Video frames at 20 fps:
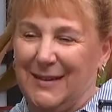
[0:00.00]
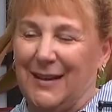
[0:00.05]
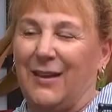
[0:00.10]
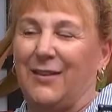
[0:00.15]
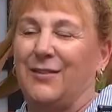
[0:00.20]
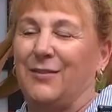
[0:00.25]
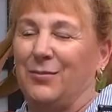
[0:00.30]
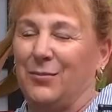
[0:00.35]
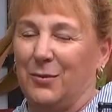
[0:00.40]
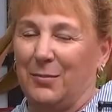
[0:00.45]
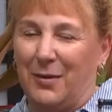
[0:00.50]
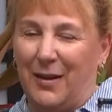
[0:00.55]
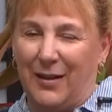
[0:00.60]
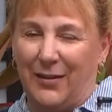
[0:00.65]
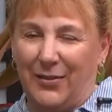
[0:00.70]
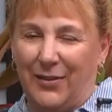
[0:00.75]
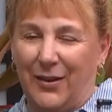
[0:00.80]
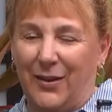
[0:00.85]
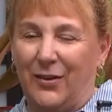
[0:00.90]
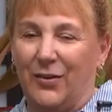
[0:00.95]
Yes, we're
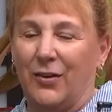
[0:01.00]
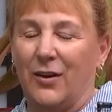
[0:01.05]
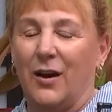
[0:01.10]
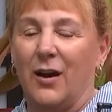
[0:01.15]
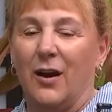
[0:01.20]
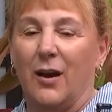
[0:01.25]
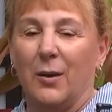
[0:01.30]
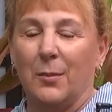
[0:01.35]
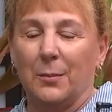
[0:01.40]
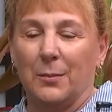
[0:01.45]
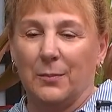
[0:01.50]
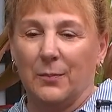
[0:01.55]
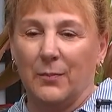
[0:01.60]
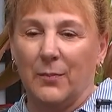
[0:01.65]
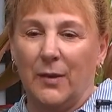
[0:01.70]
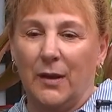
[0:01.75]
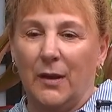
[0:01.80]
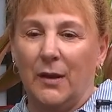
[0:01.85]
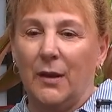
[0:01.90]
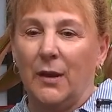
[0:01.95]
back there. Um,
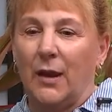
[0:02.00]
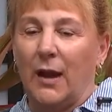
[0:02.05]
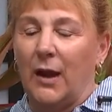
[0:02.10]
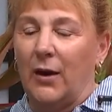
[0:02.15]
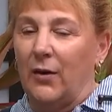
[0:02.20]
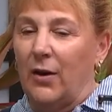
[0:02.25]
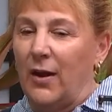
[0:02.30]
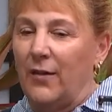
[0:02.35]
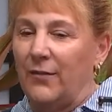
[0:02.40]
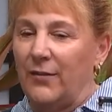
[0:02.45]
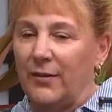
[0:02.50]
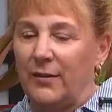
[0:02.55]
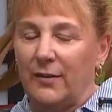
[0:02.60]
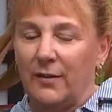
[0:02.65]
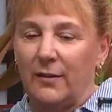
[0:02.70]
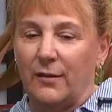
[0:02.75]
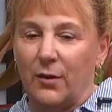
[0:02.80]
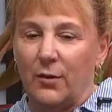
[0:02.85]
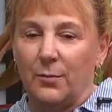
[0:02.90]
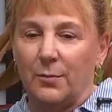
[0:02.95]
our office
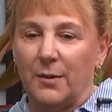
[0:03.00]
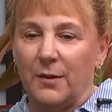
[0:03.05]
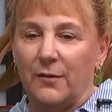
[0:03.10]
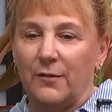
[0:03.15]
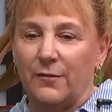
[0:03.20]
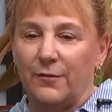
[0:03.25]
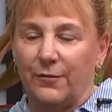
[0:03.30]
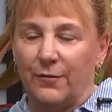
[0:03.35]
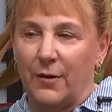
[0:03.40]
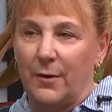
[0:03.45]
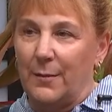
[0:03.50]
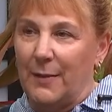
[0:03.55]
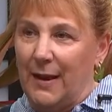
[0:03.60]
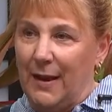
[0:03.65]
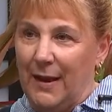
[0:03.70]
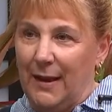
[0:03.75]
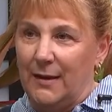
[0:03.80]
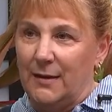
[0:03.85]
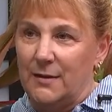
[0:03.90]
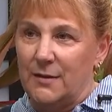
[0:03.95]
is open from
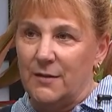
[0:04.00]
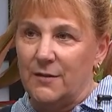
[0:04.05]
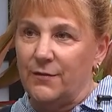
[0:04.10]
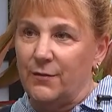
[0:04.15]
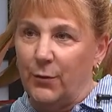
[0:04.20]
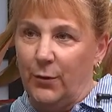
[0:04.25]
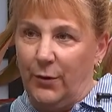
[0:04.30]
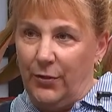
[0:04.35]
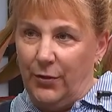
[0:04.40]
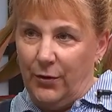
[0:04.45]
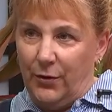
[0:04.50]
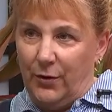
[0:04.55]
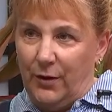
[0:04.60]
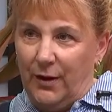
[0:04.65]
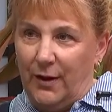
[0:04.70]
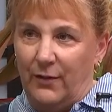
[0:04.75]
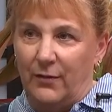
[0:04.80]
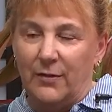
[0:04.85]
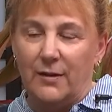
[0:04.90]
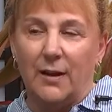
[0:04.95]
eight to four
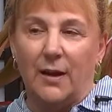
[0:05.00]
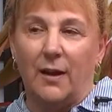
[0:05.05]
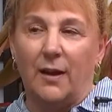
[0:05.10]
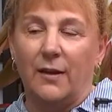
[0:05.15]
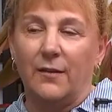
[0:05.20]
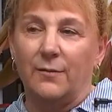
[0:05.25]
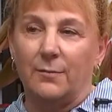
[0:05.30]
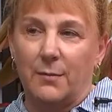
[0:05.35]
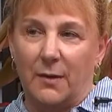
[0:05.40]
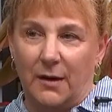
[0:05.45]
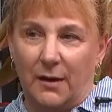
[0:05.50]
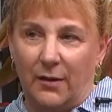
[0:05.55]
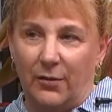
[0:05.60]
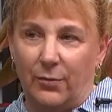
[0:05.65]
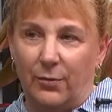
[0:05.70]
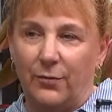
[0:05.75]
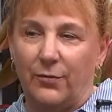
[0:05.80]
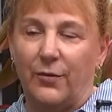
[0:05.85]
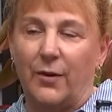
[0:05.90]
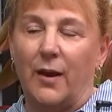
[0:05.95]
thirty every day, Monday
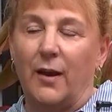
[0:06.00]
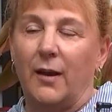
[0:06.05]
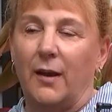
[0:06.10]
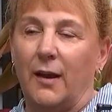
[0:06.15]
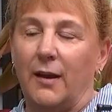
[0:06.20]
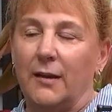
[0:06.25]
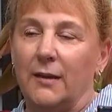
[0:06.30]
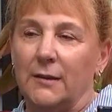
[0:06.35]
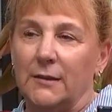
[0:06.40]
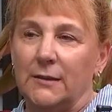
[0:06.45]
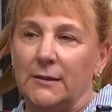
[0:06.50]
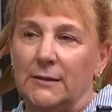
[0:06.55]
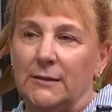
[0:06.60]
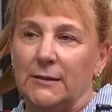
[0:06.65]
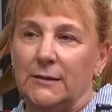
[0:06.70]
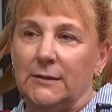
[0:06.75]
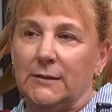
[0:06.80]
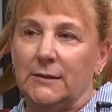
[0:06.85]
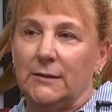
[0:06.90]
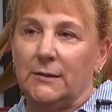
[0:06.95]
through Friday.
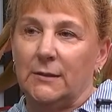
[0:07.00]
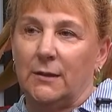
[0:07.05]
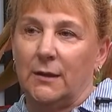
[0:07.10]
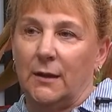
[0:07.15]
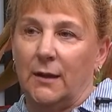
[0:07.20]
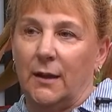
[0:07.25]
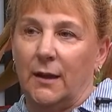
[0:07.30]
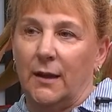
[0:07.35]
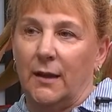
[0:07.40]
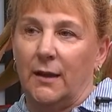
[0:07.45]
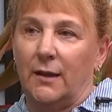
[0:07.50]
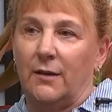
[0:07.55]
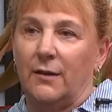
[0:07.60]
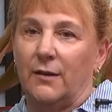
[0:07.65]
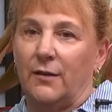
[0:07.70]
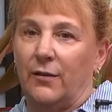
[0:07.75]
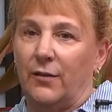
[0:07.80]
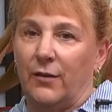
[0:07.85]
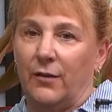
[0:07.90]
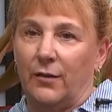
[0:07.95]

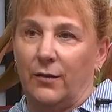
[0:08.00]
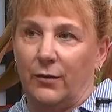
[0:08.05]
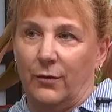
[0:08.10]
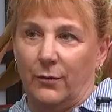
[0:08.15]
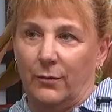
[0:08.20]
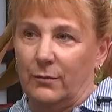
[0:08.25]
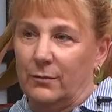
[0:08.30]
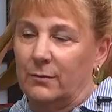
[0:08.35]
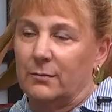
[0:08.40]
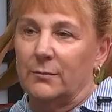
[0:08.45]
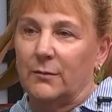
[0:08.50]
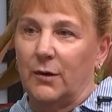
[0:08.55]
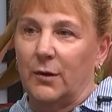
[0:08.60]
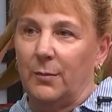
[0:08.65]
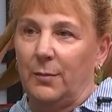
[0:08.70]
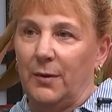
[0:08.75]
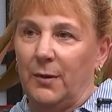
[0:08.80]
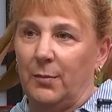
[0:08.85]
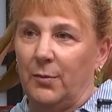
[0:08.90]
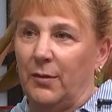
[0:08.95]
And there are
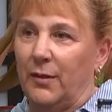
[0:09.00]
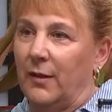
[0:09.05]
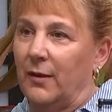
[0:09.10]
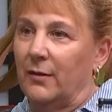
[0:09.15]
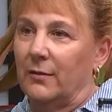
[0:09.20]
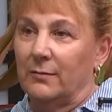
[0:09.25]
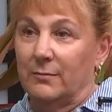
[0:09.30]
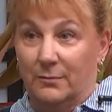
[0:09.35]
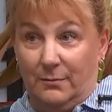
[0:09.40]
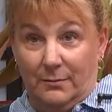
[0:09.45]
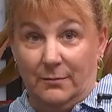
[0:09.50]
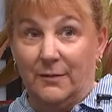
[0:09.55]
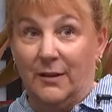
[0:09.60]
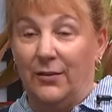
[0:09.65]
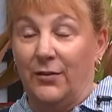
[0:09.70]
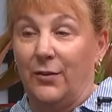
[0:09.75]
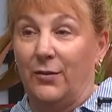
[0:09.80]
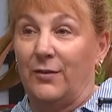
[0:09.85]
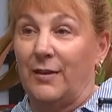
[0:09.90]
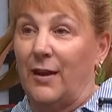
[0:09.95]
people there
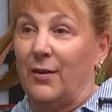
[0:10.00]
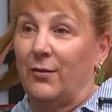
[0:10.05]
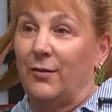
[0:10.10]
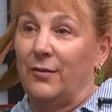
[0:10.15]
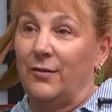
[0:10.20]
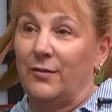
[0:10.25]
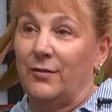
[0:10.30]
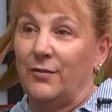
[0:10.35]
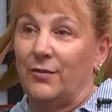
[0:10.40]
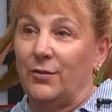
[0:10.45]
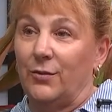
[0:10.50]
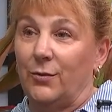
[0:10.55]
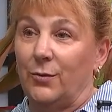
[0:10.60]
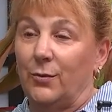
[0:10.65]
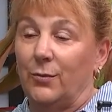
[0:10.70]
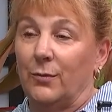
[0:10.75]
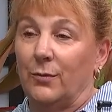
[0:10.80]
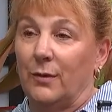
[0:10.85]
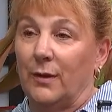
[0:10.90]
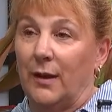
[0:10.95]
at those hours
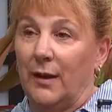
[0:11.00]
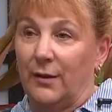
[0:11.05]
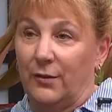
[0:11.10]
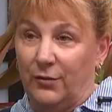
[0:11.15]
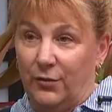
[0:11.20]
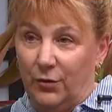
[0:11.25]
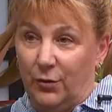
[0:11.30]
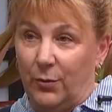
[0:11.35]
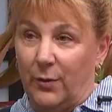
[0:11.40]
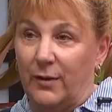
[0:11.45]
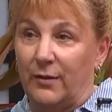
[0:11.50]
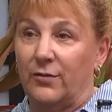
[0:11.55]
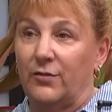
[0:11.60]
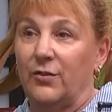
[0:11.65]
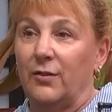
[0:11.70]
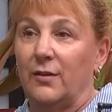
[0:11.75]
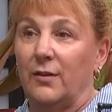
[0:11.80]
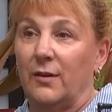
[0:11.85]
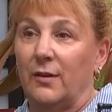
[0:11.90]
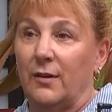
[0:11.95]
to answer your
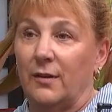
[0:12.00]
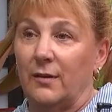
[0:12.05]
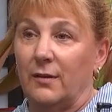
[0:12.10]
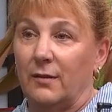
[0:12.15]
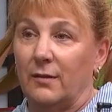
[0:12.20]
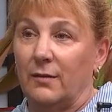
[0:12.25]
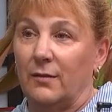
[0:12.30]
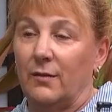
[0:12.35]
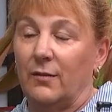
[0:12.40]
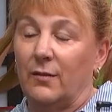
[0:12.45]
questions and